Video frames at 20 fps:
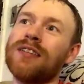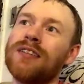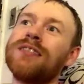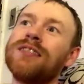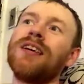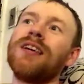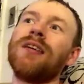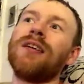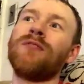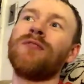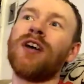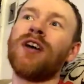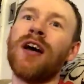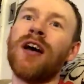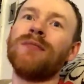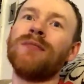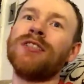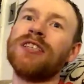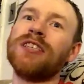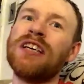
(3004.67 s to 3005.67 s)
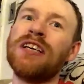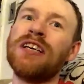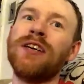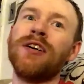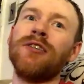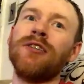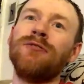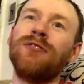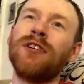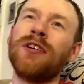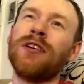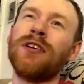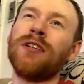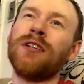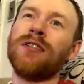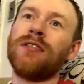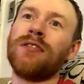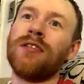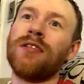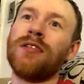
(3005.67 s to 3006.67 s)
the same time his ego
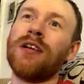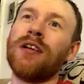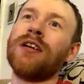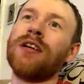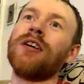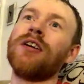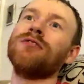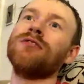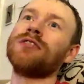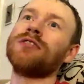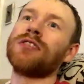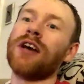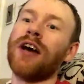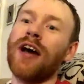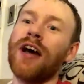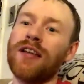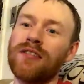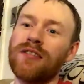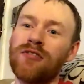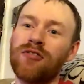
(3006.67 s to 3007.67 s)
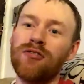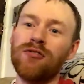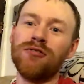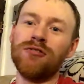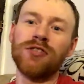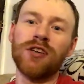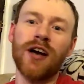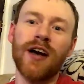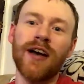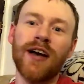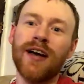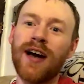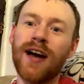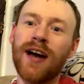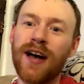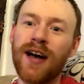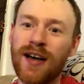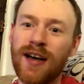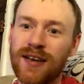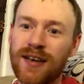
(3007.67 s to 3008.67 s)
didn't go too sky
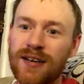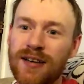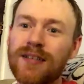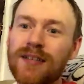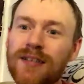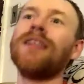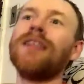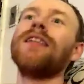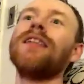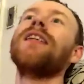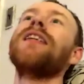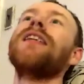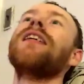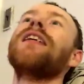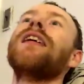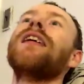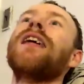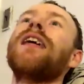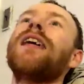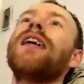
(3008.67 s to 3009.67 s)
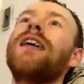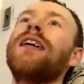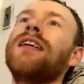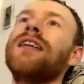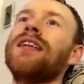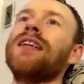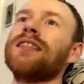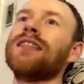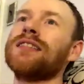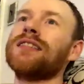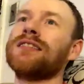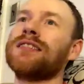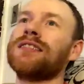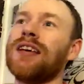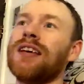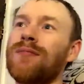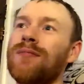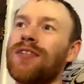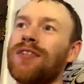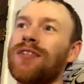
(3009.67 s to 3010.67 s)
high. And then at the
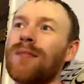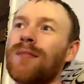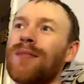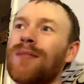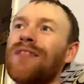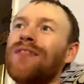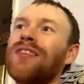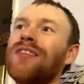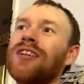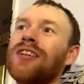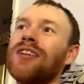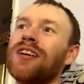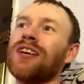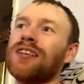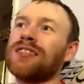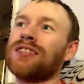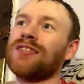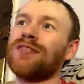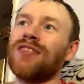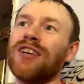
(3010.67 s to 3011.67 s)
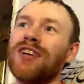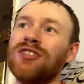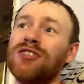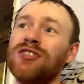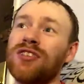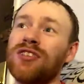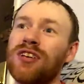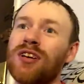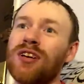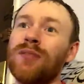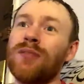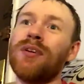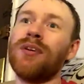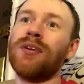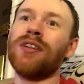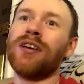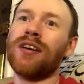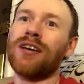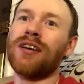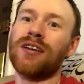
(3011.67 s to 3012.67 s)
same time, I feel like it's eventually going to be
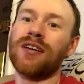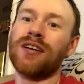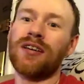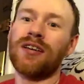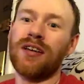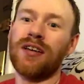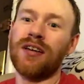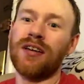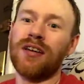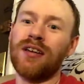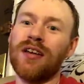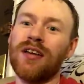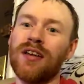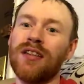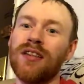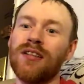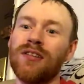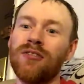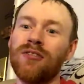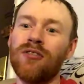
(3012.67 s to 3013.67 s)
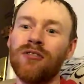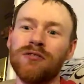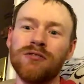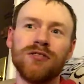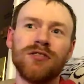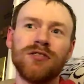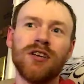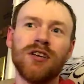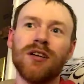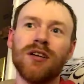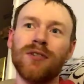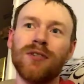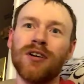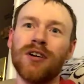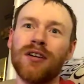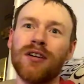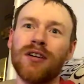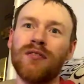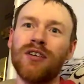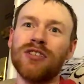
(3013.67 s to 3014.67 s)
like in the long term, you're
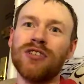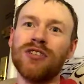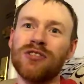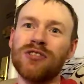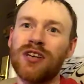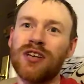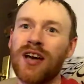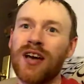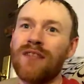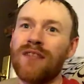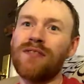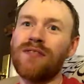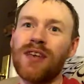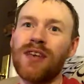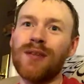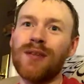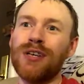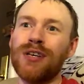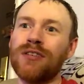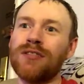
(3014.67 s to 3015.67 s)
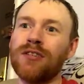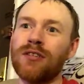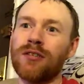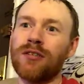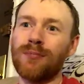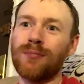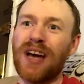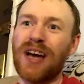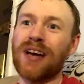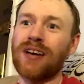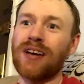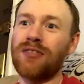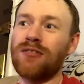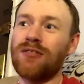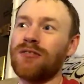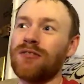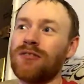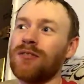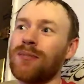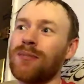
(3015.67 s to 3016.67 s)
going to eventually have Sami turn back
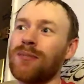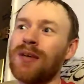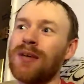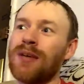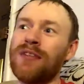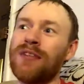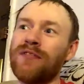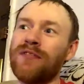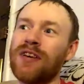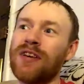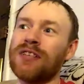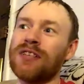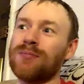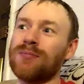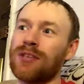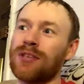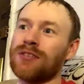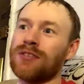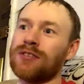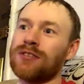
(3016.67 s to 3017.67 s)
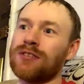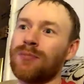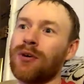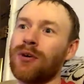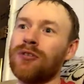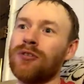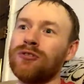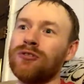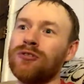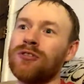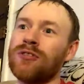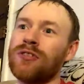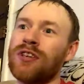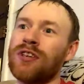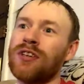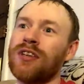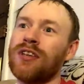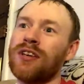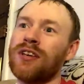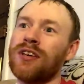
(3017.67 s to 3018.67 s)
into the baby face because
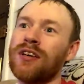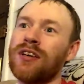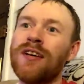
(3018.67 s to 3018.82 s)
supposedly